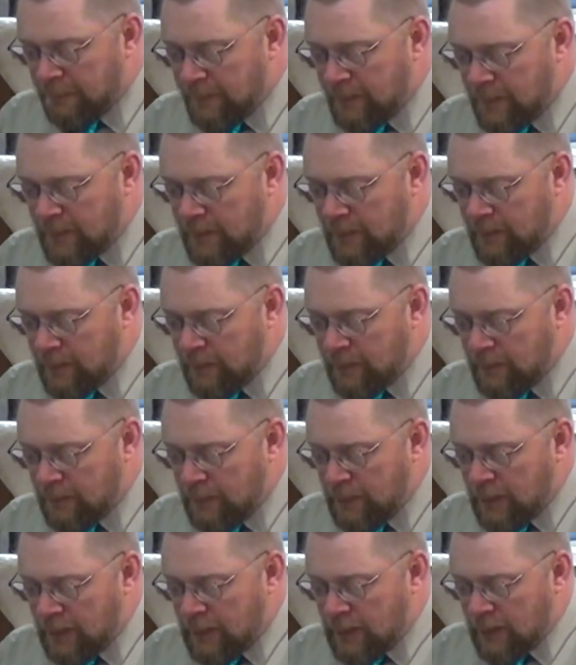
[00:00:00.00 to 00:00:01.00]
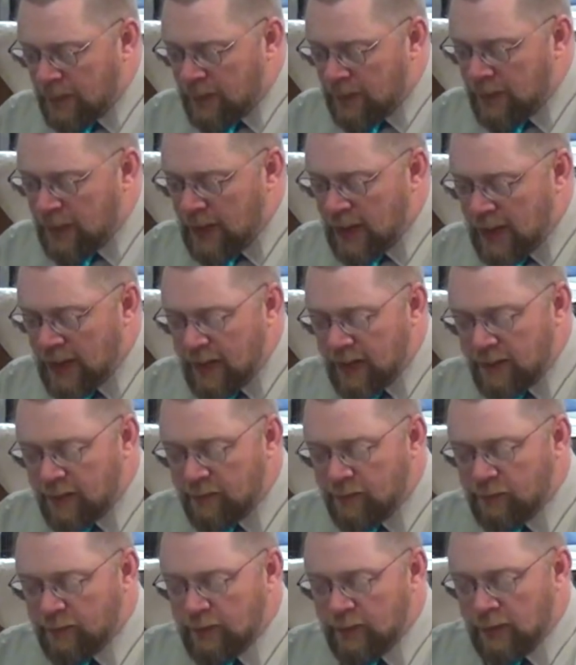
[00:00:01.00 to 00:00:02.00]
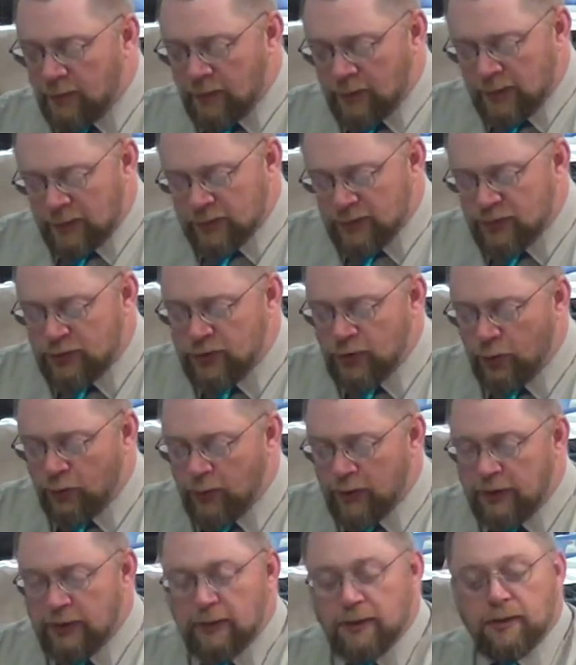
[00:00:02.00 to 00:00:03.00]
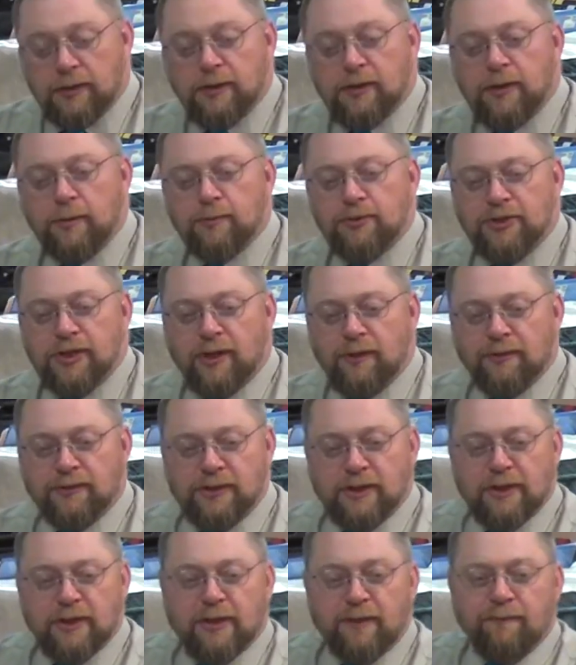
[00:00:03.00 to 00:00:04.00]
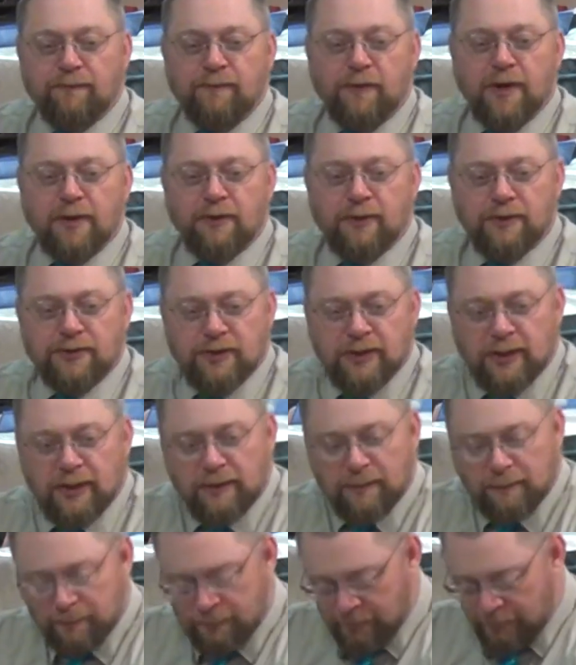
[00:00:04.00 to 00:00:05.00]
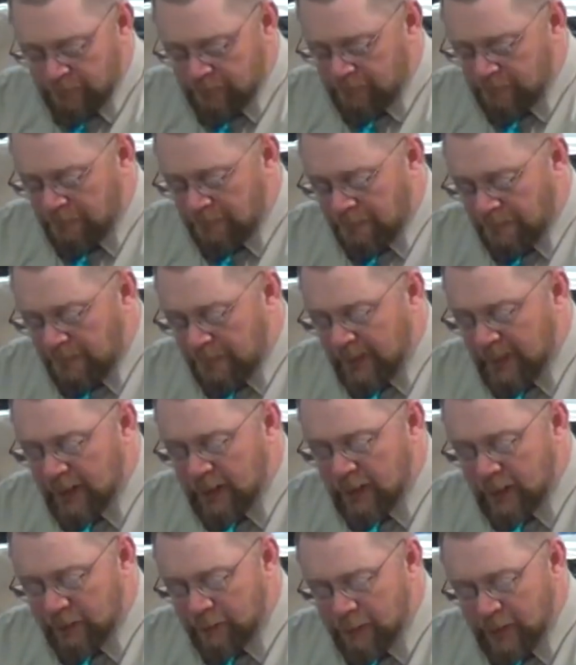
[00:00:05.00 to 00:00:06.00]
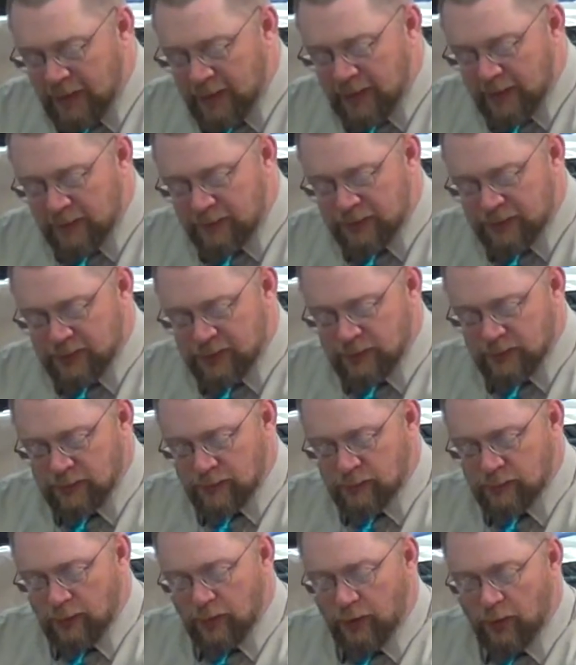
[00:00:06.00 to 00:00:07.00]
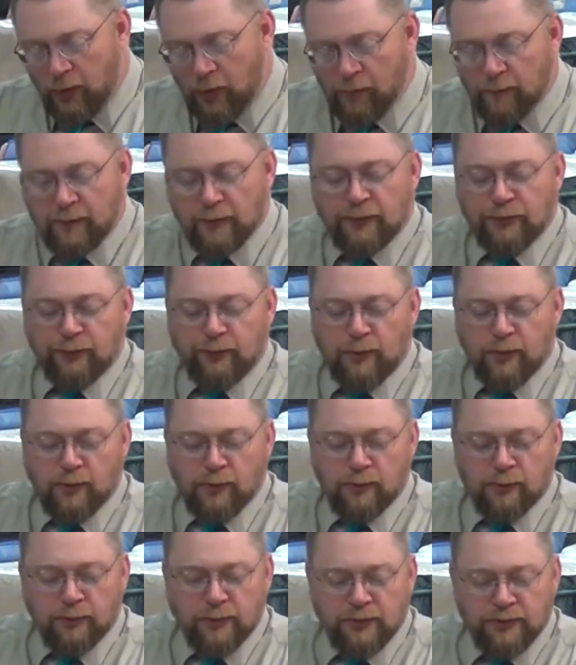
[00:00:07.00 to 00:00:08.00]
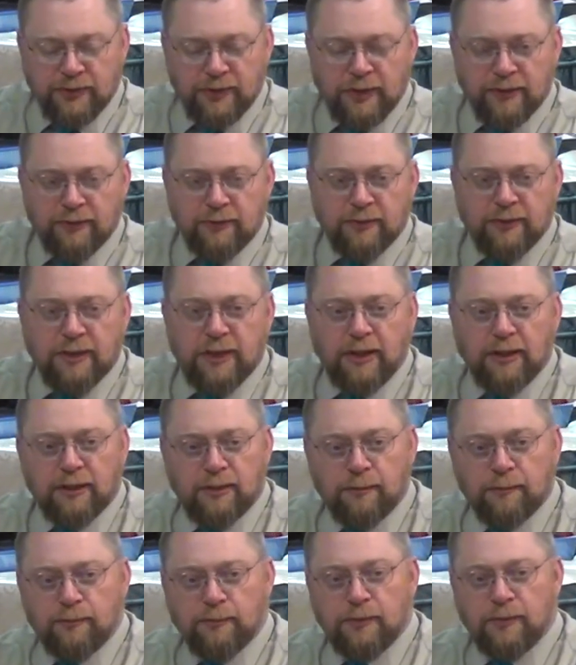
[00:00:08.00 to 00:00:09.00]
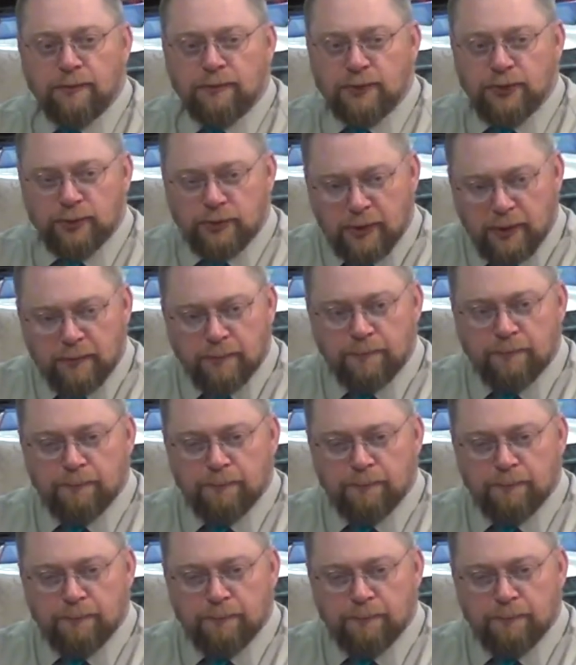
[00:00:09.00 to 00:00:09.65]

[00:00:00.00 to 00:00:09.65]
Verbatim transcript: Uh, they have joined themselves in a confederacy in a bid to overthrow the southern kingdom of Judah.